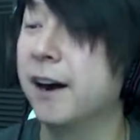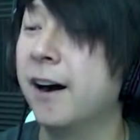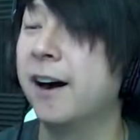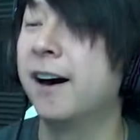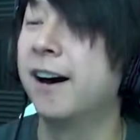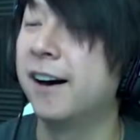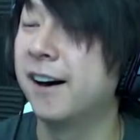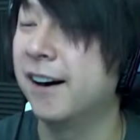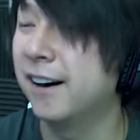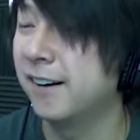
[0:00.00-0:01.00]

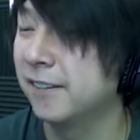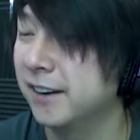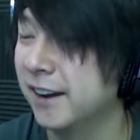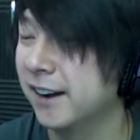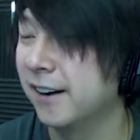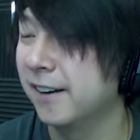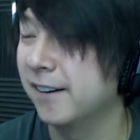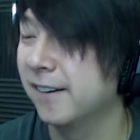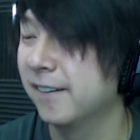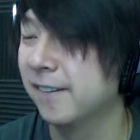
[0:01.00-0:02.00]
Oh,
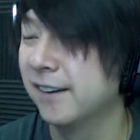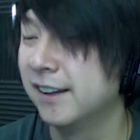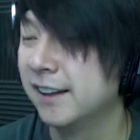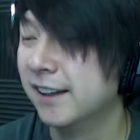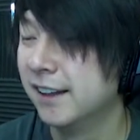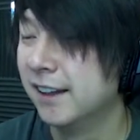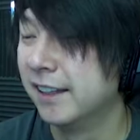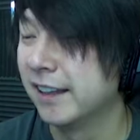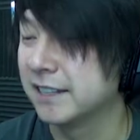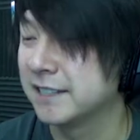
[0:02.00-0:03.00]
no.
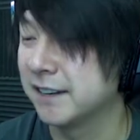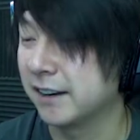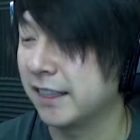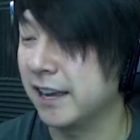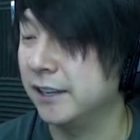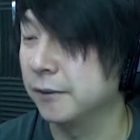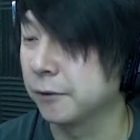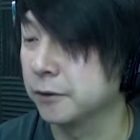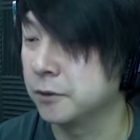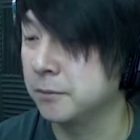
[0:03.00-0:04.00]
That stunk. Thank you
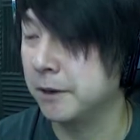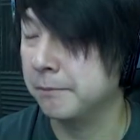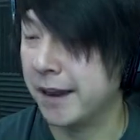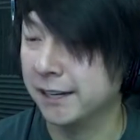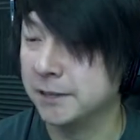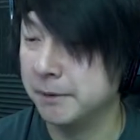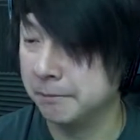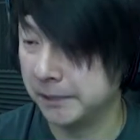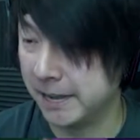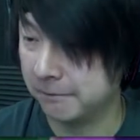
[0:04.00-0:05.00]
for zooming back to
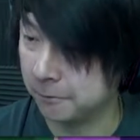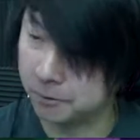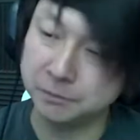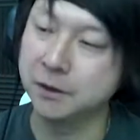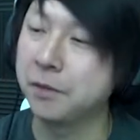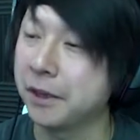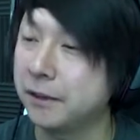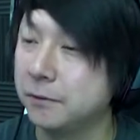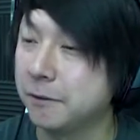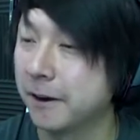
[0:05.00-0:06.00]
me, platform, though.
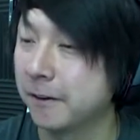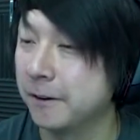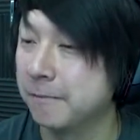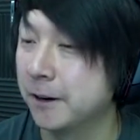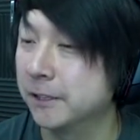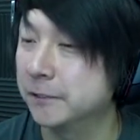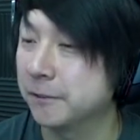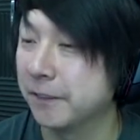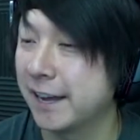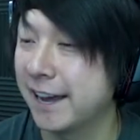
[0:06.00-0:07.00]
Thank you very much
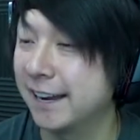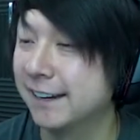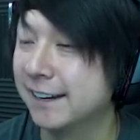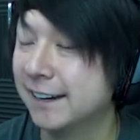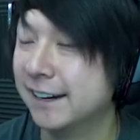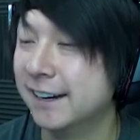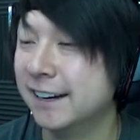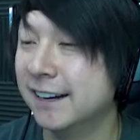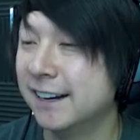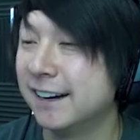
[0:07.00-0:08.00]
for that.
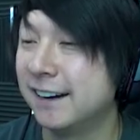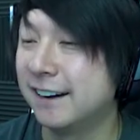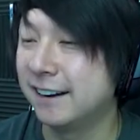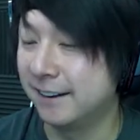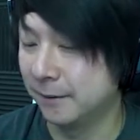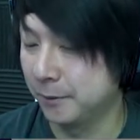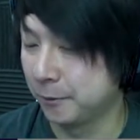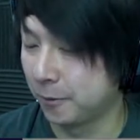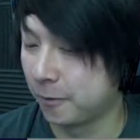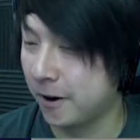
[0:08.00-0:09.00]
Oh, we
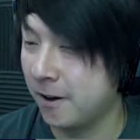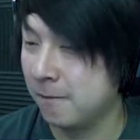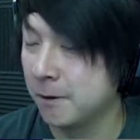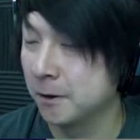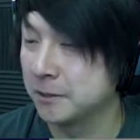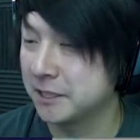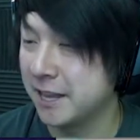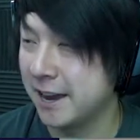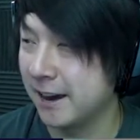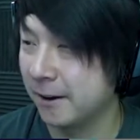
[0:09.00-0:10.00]
were almost
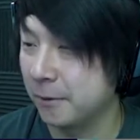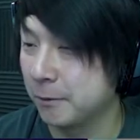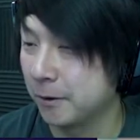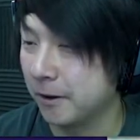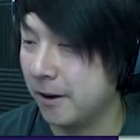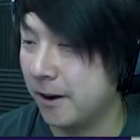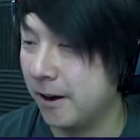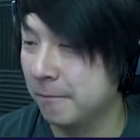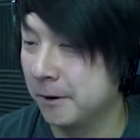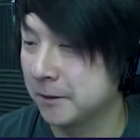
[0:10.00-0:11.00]
there. We were
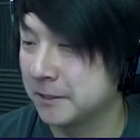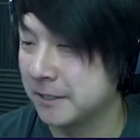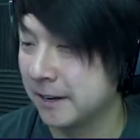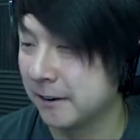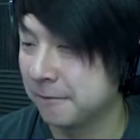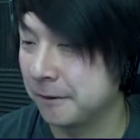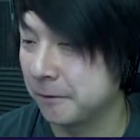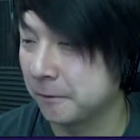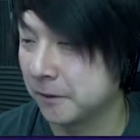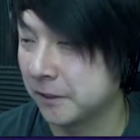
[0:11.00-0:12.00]
almost there. It
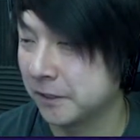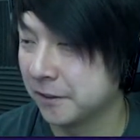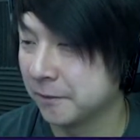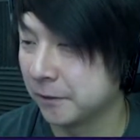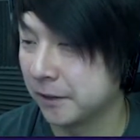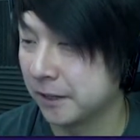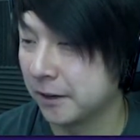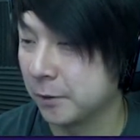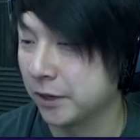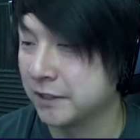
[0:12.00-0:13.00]
felt really good for like
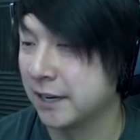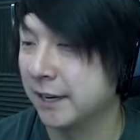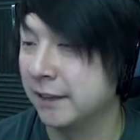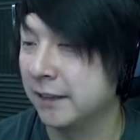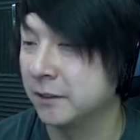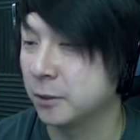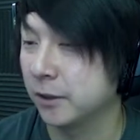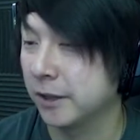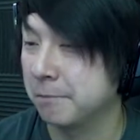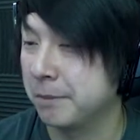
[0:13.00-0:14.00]
a quick second. And then it sort
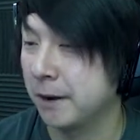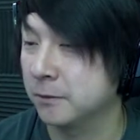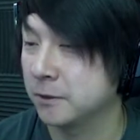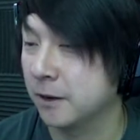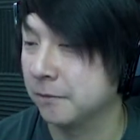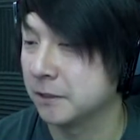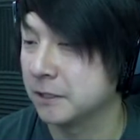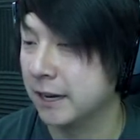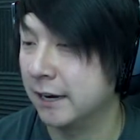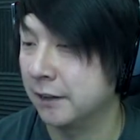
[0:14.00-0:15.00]
of like bounced off the
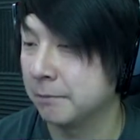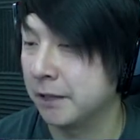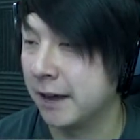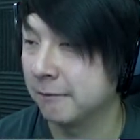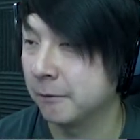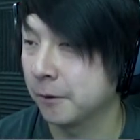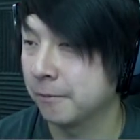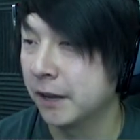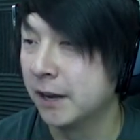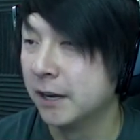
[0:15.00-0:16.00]
side of the
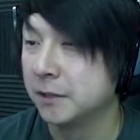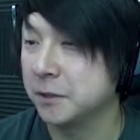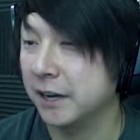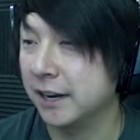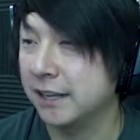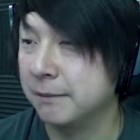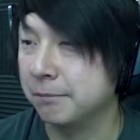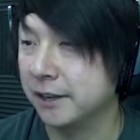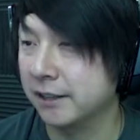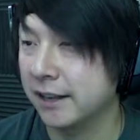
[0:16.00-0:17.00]
platform. So you got to keep
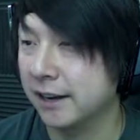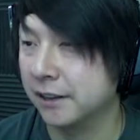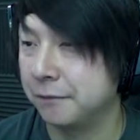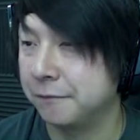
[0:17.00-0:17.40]
like a lot of the